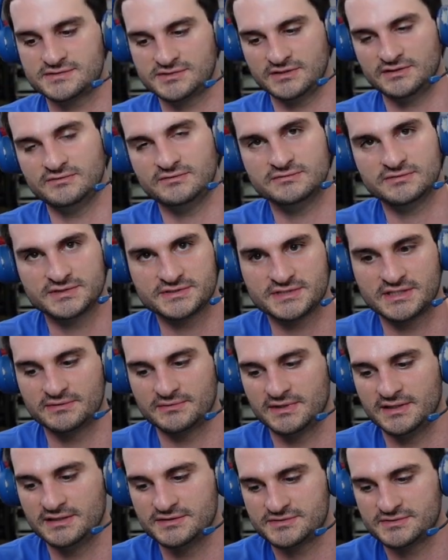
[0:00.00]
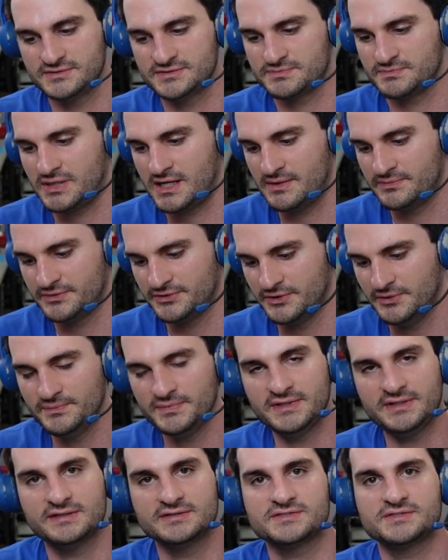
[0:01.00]
So let's get right into it. Let's pop it
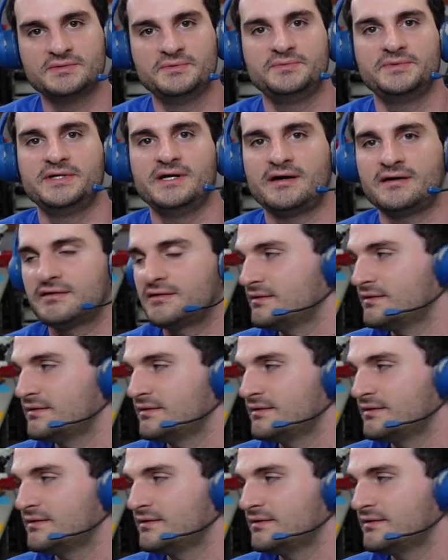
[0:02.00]
open and see what we got.